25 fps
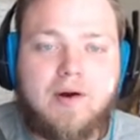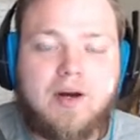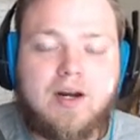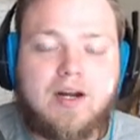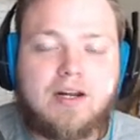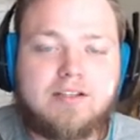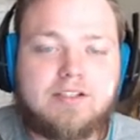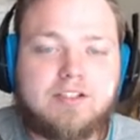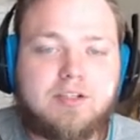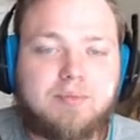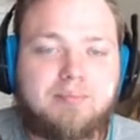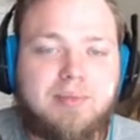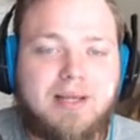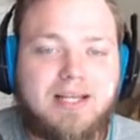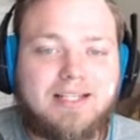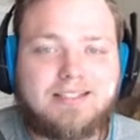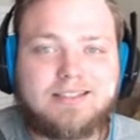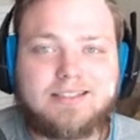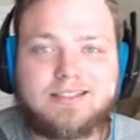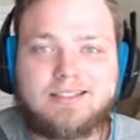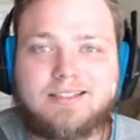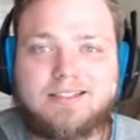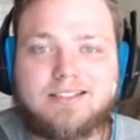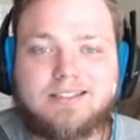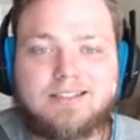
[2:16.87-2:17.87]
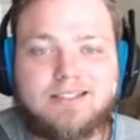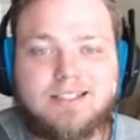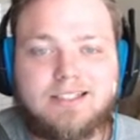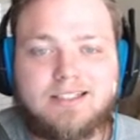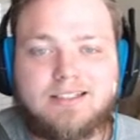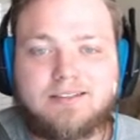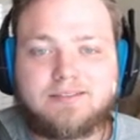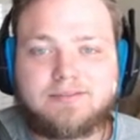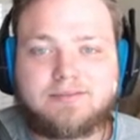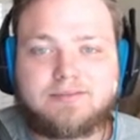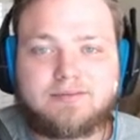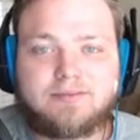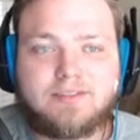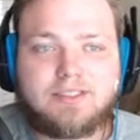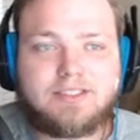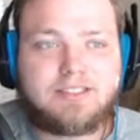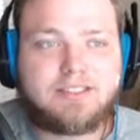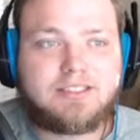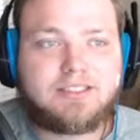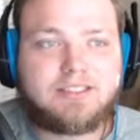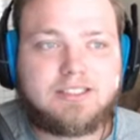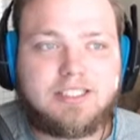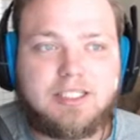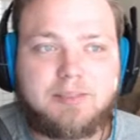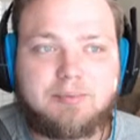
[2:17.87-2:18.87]
So basically this
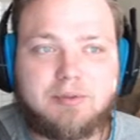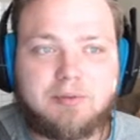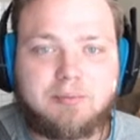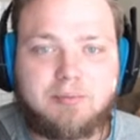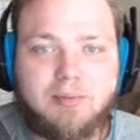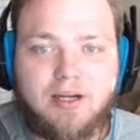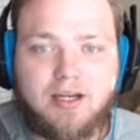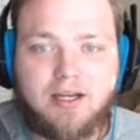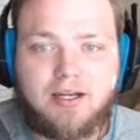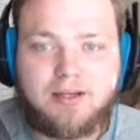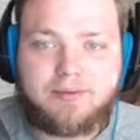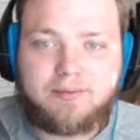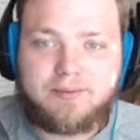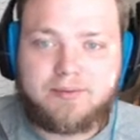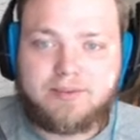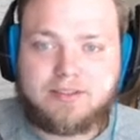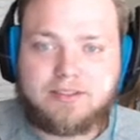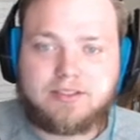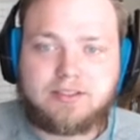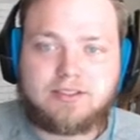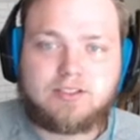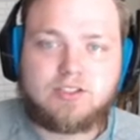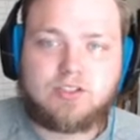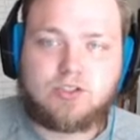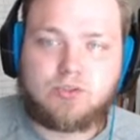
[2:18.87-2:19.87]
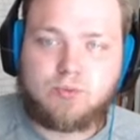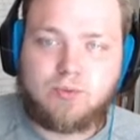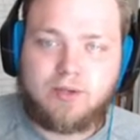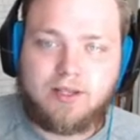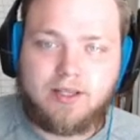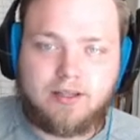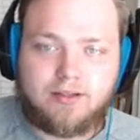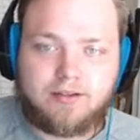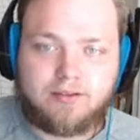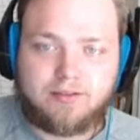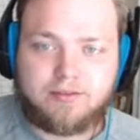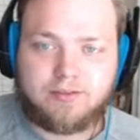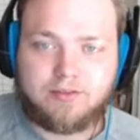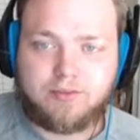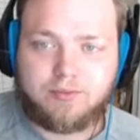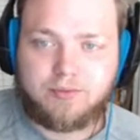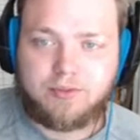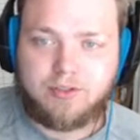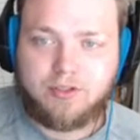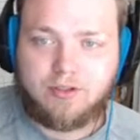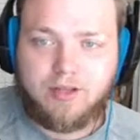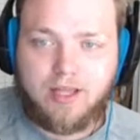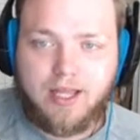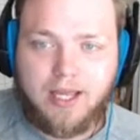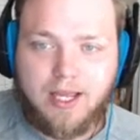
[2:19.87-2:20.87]
is SleeperBot. It's a sweet
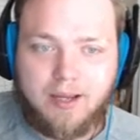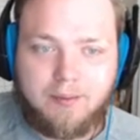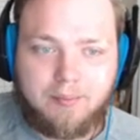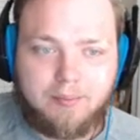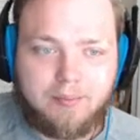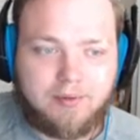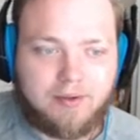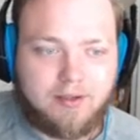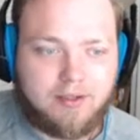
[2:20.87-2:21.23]
little app.